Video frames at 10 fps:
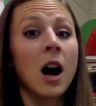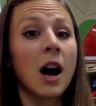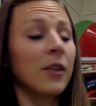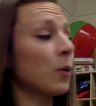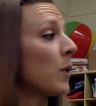
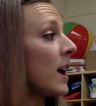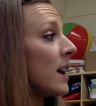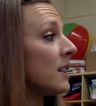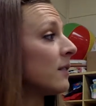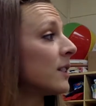On the
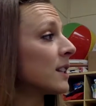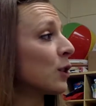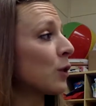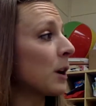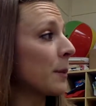way to
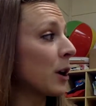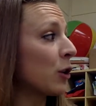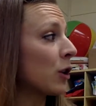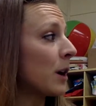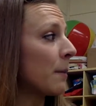visit Grandma and
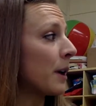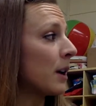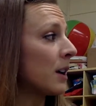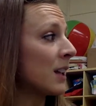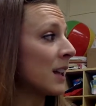
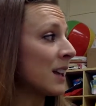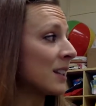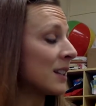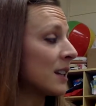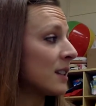Grandpa in
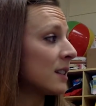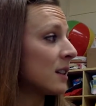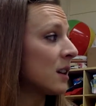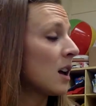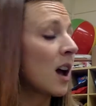Kansas,
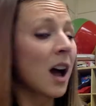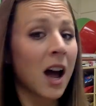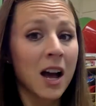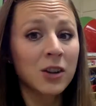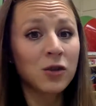
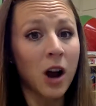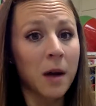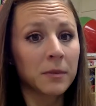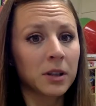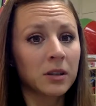I
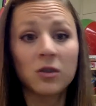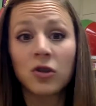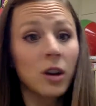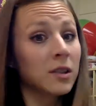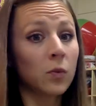dropped
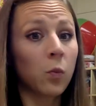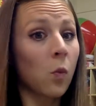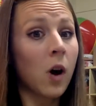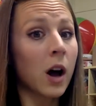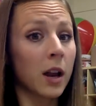just
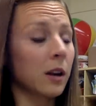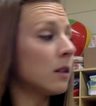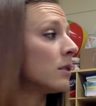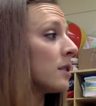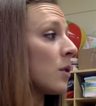one
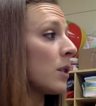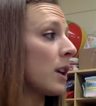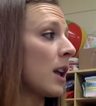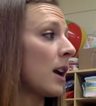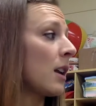soda
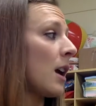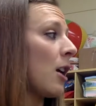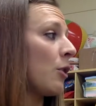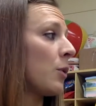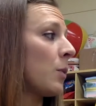can
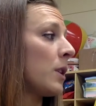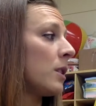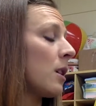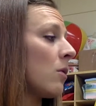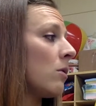out the
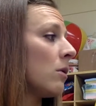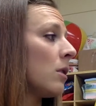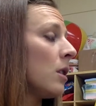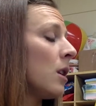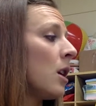window.
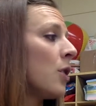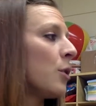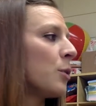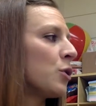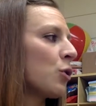
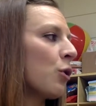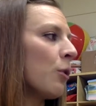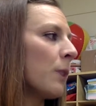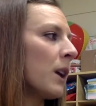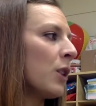The
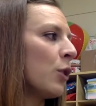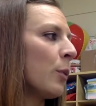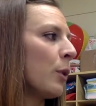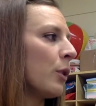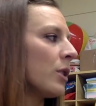patrolman who
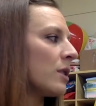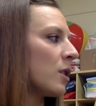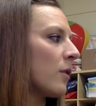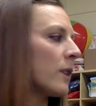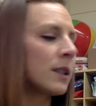pulled us
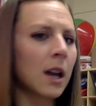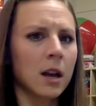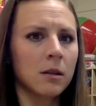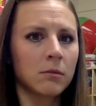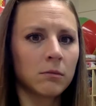over
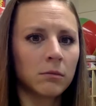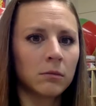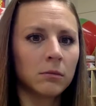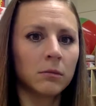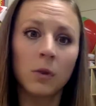said,
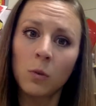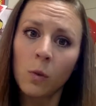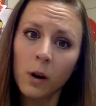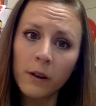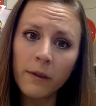
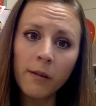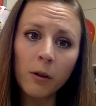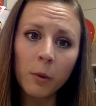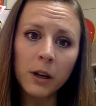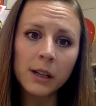"What if
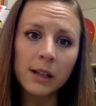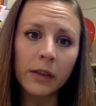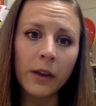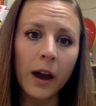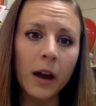everybody did
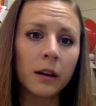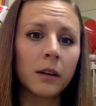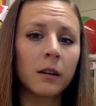that?"